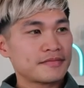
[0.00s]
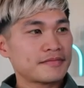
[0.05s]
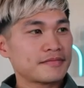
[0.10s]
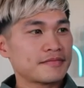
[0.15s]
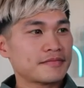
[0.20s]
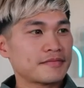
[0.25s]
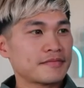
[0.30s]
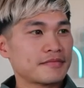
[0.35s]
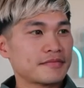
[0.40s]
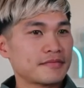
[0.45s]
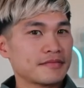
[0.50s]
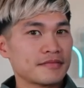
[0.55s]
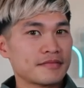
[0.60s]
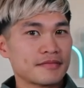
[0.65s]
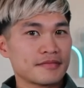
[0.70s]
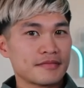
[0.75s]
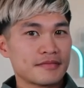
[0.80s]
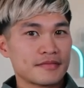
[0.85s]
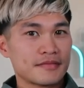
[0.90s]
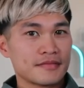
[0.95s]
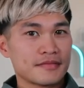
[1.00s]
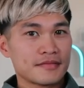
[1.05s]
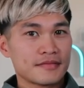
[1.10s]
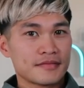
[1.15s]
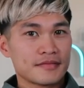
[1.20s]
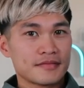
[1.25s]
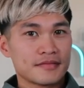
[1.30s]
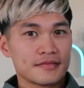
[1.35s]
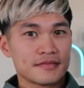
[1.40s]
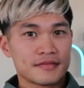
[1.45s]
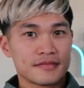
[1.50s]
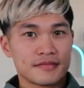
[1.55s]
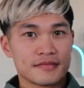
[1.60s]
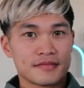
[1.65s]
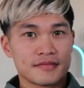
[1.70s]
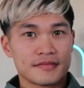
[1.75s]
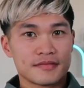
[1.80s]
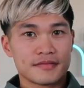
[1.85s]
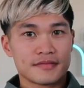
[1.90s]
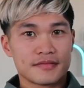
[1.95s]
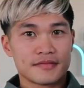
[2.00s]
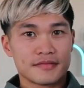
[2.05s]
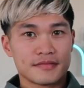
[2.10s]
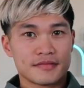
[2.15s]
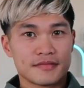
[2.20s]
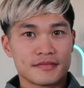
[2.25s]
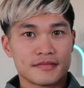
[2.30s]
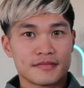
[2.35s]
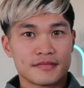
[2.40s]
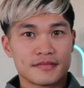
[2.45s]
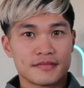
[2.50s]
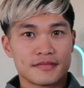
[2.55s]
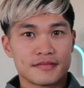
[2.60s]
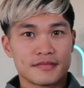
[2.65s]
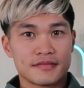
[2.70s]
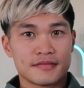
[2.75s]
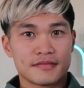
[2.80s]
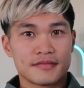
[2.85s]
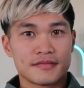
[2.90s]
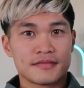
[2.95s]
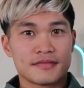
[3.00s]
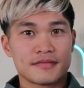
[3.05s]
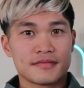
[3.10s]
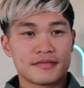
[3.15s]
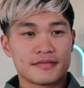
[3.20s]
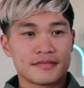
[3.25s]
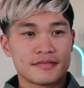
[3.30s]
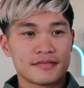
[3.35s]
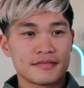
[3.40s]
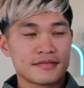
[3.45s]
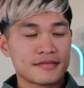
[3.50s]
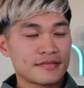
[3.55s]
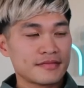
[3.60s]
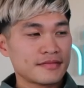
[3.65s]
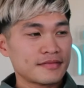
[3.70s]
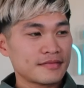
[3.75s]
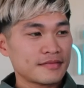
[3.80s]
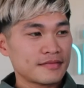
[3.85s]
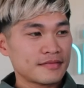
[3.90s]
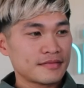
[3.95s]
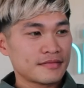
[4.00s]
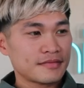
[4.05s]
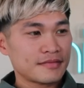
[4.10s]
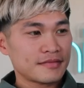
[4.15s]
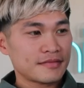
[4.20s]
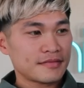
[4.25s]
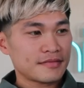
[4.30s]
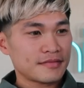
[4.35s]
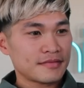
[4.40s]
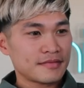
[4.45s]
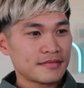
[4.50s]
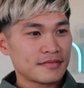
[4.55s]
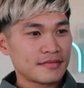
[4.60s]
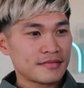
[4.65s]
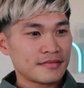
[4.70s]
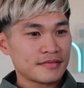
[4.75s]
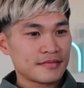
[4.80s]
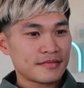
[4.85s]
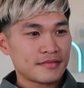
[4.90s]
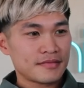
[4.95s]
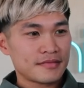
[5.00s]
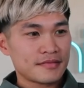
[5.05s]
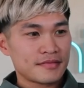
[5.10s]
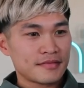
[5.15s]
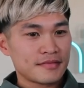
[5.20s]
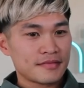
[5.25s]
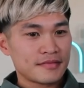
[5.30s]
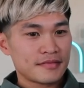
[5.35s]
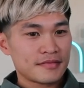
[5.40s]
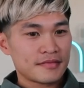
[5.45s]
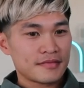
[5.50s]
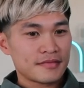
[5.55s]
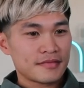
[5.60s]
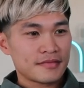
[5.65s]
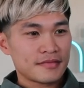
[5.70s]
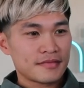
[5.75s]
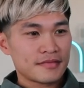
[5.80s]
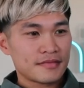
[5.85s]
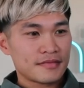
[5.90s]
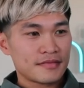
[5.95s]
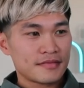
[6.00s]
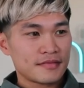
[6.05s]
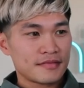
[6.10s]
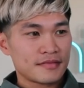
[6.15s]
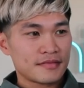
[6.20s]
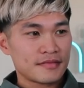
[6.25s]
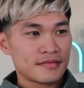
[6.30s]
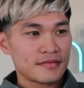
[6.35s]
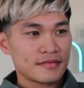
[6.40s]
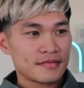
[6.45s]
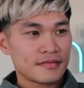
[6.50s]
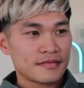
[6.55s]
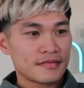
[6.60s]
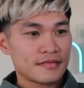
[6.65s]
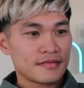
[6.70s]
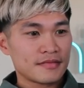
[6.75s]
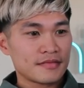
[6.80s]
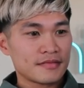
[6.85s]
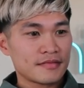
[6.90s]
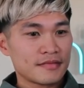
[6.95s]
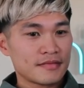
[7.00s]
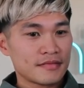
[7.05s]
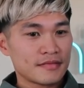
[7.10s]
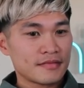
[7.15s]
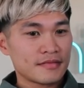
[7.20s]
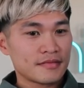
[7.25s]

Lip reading: (not speaking)